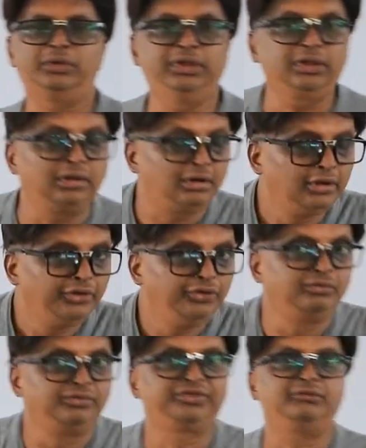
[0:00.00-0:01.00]
here
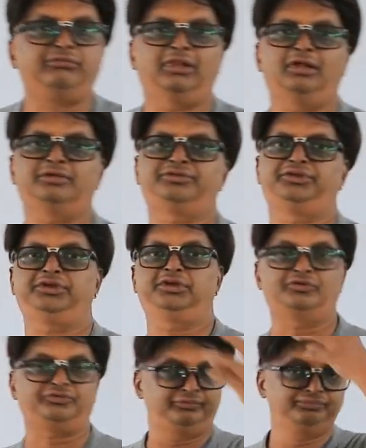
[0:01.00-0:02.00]
use the velocity
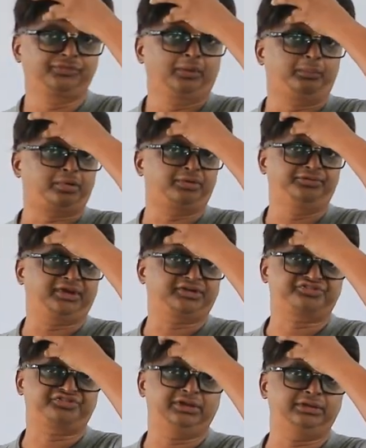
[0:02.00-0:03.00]
of
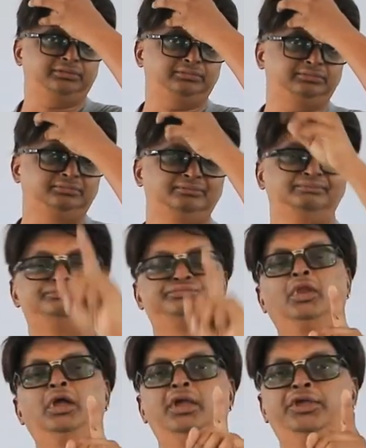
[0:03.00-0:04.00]
projection.
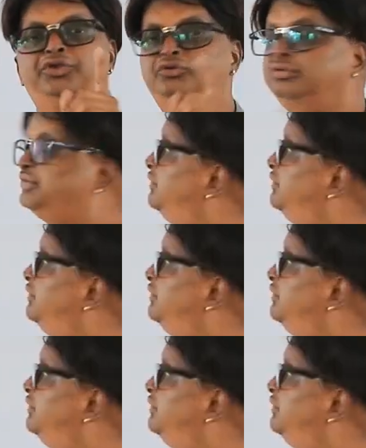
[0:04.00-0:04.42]
Use the